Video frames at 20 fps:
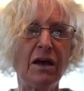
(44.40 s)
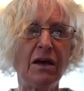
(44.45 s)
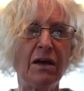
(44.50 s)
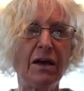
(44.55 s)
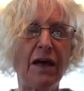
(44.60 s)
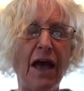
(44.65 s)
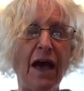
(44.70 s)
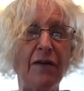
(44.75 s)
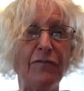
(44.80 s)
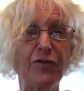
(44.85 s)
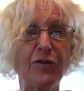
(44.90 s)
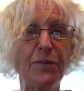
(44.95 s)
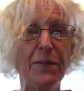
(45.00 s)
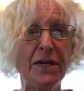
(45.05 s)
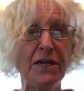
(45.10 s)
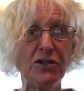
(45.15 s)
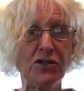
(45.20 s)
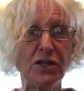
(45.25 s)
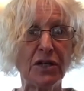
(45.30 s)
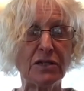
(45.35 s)

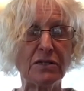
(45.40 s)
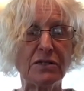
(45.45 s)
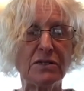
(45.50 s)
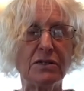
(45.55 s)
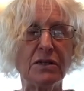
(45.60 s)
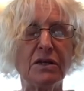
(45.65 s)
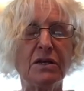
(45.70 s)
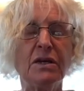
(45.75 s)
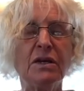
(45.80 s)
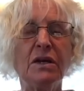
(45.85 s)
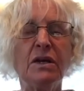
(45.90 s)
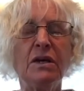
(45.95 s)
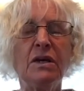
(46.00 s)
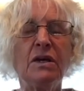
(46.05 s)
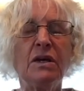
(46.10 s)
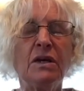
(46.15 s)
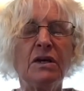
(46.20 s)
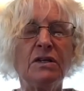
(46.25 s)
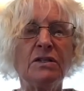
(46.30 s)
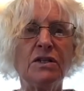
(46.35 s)
affirmations.
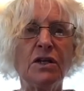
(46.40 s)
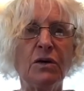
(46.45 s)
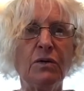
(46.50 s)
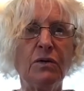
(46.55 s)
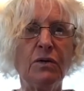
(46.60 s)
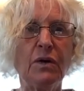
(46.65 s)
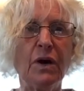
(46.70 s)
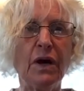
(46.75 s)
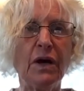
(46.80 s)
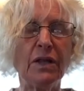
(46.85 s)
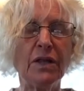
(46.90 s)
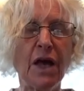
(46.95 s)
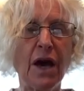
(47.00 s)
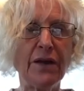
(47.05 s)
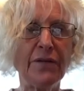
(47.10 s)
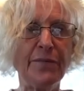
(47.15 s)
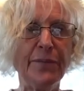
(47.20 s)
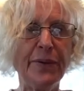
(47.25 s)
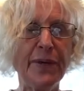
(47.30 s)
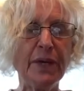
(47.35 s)
So a lot
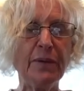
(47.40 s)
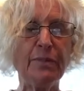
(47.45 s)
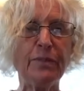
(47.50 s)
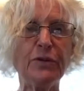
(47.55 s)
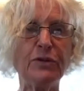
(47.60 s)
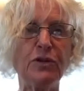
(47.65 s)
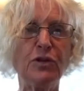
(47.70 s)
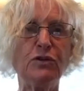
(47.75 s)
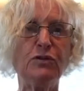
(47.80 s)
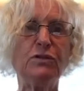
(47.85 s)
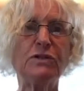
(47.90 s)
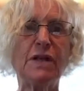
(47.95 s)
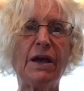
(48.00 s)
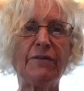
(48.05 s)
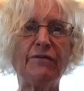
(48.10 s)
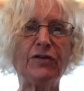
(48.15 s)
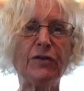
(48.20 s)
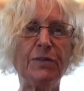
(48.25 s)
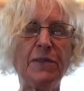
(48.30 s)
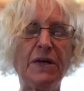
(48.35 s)
of people use
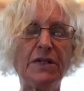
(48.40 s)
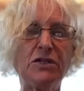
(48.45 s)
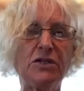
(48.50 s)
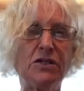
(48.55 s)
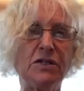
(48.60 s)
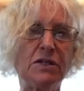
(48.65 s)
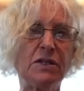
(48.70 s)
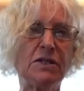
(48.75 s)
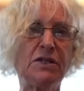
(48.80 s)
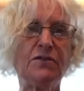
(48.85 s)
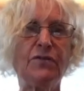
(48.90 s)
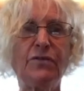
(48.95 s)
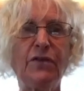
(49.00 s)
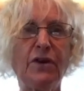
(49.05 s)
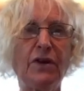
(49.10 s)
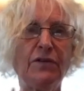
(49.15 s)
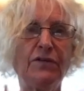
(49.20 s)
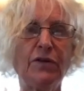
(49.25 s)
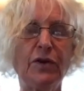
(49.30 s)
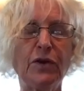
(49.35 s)
affirmations. It's
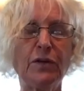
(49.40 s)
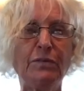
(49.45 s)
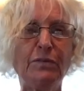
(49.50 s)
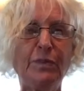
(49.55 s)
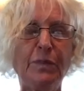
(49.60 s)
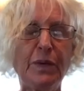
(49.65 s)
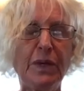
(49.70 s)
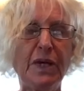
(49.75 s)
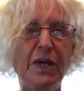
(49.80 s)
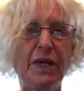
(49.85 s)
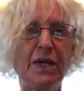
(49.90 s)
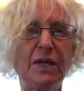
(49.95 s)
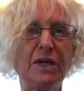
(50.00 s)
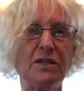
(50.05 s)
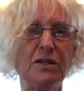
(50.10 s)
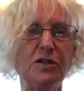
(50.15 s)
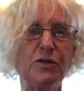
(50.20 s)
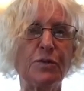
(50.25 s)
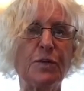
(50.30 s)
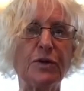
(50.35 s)
very, very big in
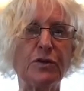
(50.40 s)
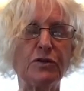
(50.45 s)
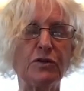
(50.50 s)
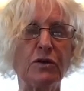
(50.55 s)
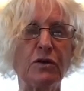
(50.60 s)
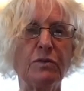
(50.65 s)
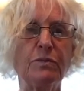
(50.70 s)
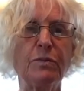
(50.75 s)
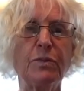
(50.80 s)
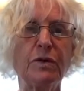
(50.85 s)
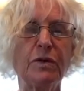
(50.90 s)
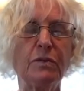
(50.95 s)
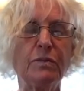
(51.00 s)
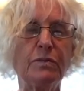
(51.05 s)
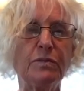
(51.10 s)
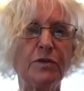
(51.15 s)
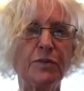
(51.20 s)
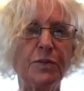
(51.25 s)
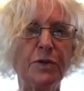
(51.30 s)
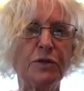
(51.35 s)
the
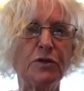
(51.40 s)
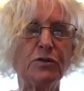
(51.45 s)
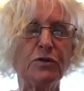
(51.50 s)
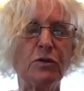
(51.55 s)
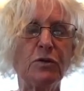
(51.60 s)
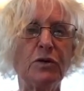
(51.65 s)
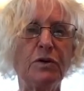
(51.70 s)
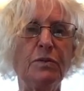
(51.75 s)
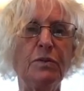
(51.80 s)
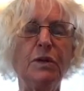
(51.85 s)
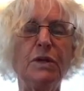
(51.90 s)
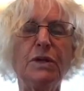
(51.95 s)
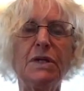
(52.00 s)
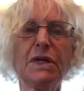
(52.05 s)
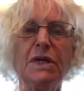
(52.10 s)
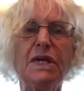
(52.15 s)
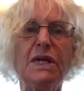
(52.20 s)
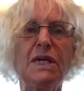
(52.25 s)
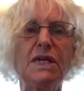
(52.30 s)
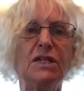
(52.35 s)
spiritual
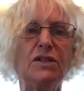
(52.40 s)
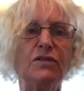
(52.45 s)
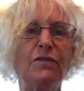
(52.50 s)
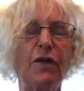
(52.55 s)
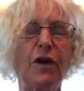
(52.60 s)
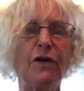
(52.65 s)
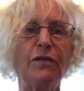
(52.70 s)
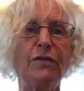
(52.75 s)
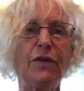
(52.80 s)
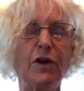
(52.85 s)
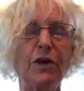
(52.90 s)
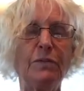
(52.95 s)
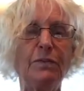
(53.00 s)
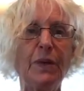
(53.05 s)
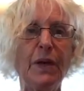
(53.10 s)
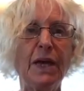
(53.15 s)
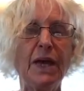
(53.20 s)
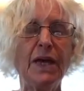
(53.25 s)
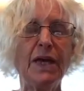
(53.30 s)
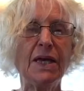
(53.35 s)
community. It's very, very
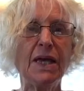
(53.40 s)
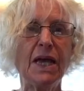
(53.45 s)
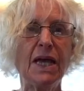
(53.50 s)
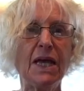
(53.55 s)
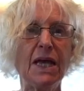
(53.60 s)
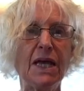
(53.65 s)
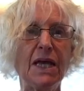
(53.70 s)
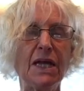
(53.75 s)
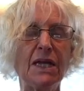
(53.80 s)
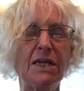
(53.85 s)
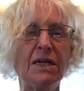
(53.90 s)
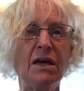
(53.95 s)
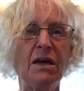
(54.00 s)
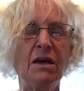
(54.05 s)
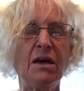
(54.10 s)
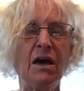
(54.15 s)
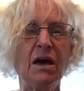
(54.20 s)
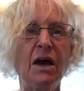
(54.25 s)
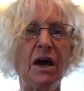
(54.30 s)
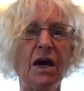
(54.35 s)
big in
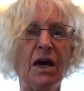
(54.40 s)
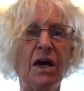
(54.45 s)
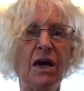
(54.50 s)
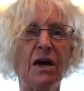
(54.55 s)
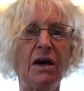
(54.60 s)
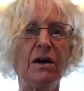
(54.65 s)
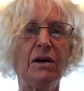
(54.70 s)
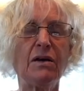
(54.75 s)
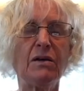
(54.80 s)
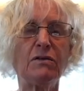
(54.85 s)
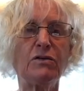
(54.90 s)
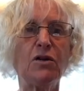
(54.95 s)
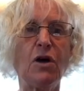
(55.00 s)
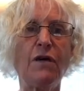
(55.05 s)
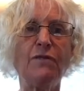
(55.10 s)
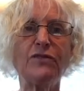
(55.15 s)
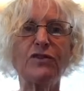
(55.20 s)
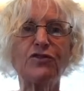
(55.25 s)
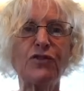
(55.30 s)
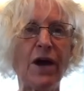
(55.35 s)
law
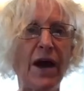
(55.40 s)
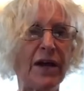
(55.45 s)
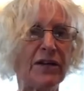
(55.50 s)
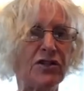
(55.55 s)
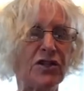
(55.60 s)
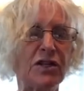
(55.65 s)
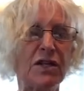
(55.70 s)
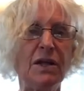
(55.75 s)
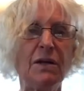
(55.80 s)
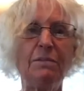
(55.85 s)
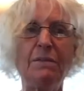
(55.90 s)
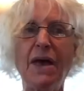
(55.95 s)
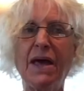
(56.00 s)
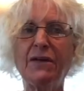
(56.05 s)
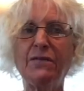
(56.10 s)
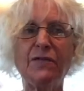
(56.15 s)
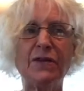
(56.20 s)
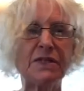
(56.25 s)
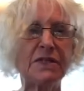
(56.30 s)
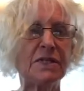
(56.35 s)
of attraction and
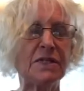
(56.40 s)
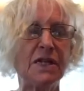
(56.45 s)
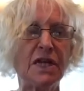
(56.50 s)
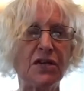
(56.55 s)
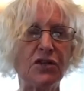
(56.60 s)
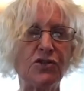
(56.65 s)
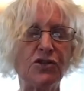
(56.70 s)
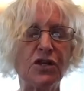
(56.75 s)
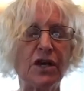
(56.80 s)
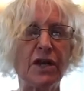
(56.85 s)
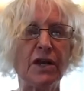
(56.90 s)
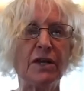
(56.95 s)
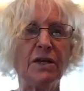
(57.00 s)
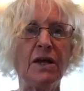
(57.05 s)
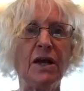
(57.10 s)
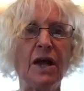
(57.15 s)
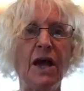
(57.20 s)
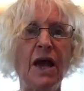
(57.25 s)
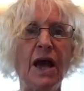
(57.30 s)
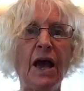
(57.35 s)
manifestation.
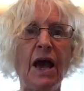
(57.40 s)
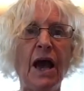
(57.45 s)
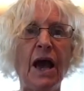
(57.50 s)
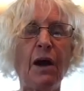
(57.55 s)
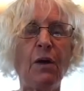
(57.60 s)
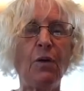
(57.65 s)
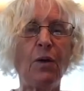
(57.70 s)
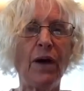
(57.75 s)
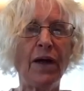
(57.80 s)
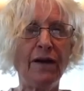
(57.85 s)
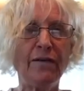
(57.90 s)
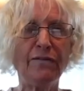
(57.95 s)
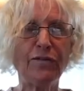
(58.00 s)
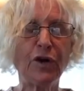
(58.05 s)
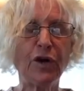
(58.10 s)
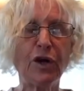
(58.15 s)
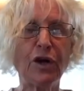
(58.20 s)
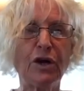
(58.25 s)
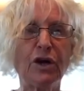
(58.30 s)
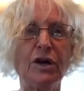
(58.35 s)

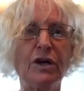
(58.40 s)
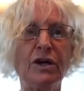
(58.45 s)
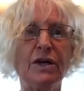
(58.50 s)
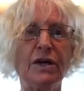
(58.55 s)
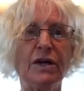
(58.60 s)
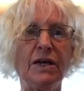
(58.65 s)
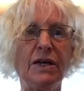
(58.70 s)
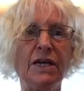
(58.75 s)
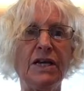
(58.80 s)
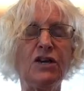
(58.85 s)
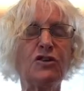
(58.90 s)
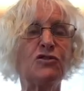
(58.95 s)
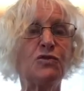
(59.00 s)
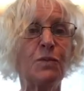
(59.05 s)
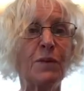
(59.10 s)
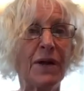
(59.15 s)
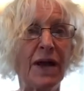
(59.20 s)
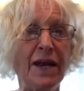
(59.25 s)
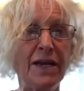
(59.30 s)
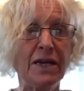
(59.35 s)
However, here's
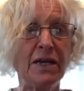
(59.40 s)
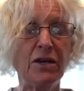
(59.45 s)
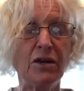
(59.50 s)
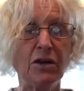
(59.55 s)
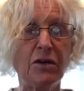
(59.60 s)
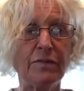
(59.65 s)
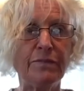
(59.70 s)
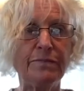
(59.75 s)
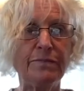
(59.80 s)
what I hear.